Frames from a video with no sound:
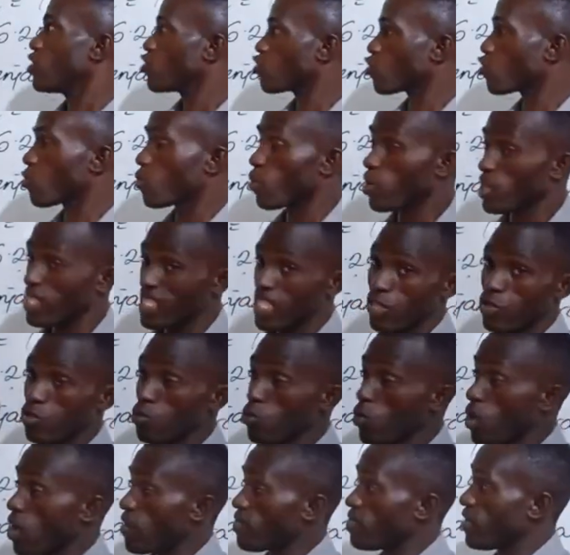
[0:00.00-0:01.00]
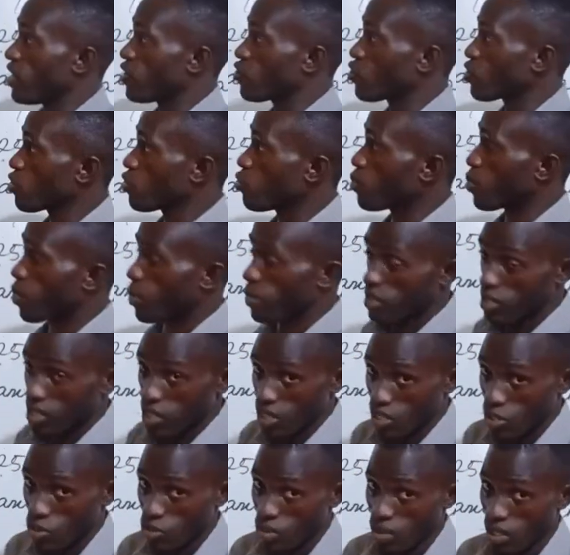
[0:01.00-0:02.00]
So, but they do have electrical
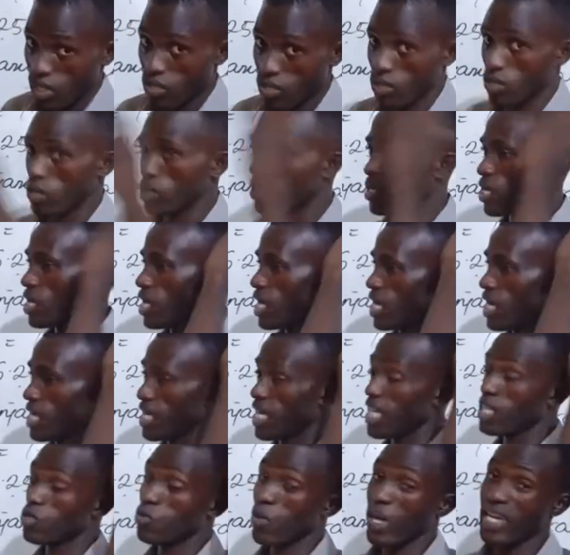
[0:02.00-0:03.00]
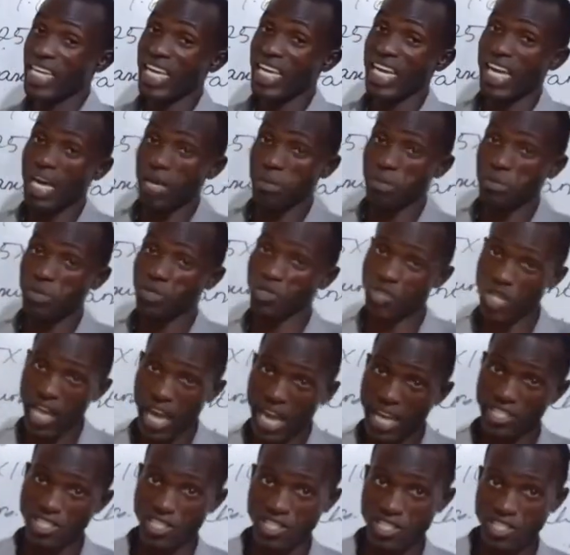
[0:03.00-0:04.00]
property, insulators, and that's why they can be
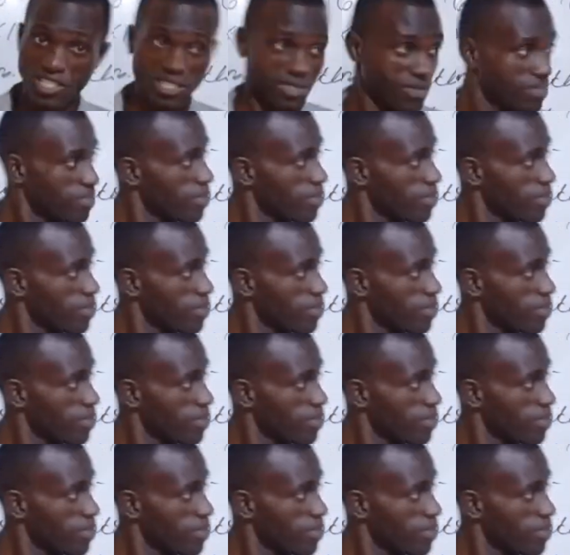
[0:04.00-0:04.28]
charged.